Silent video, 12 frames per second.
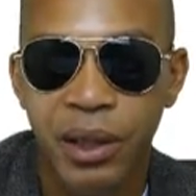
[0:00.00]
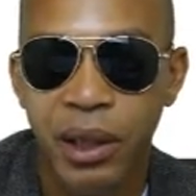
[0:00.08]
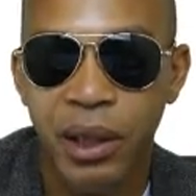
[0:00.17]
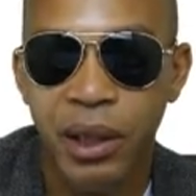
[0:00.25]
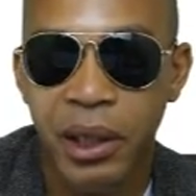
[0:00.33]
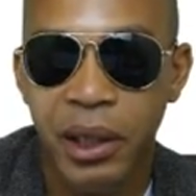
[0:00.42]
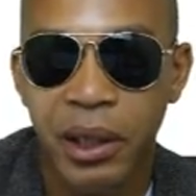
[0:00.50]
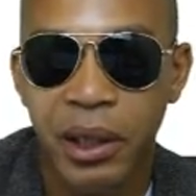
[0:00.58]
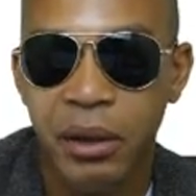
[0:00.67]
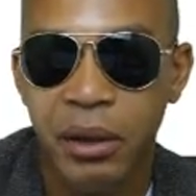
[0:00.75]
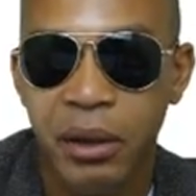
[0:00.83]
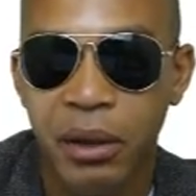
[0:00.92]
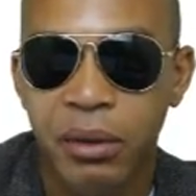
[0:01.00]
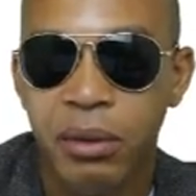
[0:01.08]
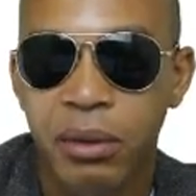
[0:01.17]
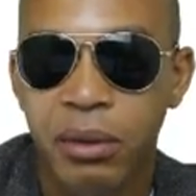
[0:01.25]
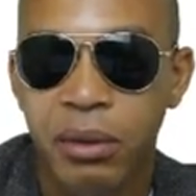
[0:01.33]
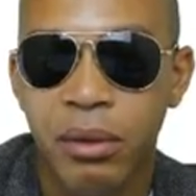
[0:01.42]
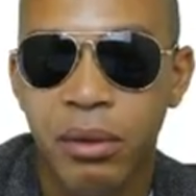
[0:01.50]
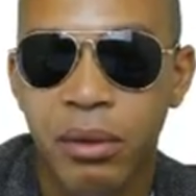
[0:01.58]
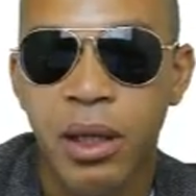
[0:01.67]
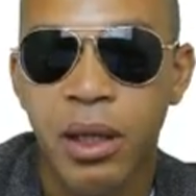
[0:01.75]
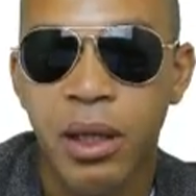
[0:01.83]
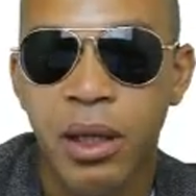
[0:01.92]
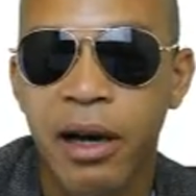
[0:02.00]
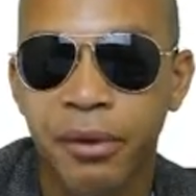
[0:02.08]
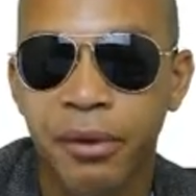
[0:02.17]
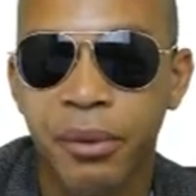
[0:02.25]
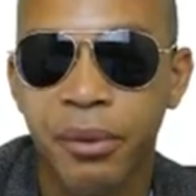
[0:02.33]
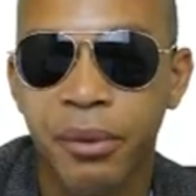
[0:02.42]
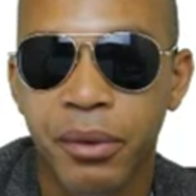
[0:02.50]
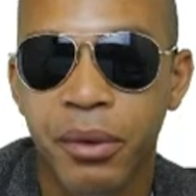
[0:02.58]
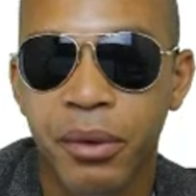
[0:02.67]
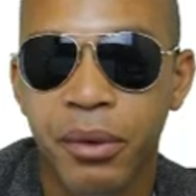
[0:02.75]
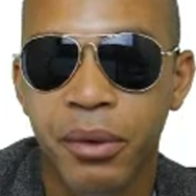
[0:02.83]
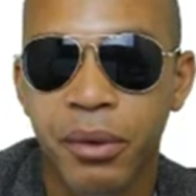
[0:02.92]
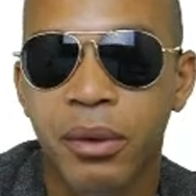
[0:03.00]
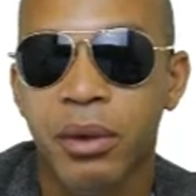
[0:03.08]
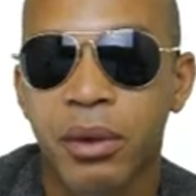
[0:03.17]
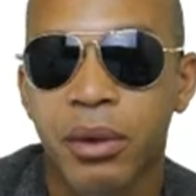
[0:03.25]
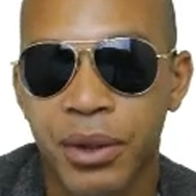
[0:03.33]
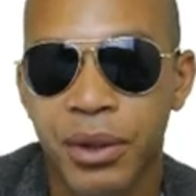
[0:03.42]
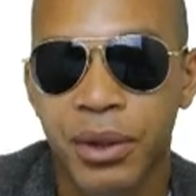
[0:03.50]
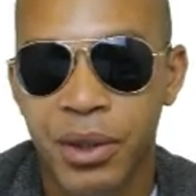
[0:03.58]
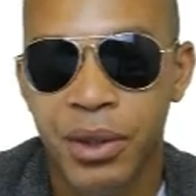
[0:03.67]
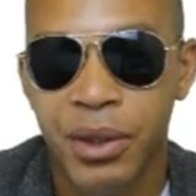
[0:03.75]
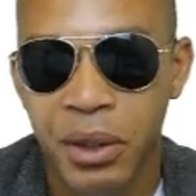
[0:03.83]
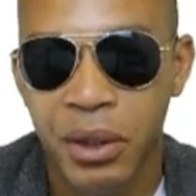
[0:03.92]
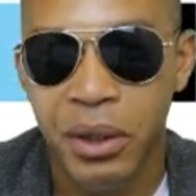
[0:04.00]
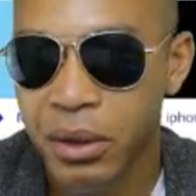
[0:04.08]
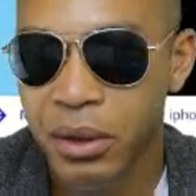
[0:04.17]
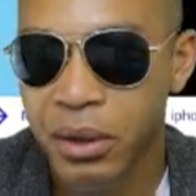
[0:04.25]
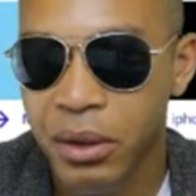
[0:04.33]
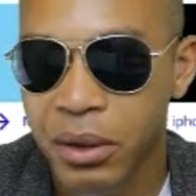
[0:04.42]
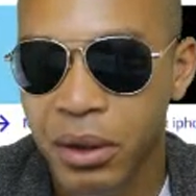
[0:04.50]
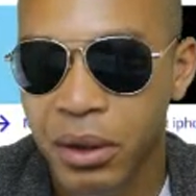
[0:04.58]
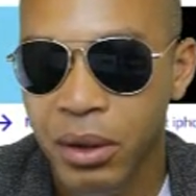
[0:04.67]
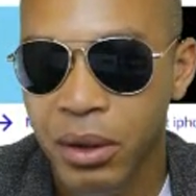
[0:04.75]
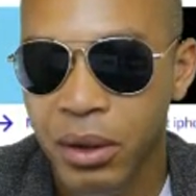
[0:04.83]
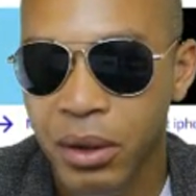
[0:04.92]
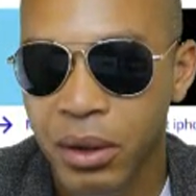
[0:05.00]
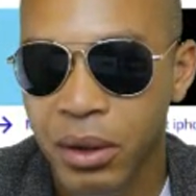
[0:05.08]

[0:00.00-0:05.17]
iPhone, let's just say that this is your title tag right here.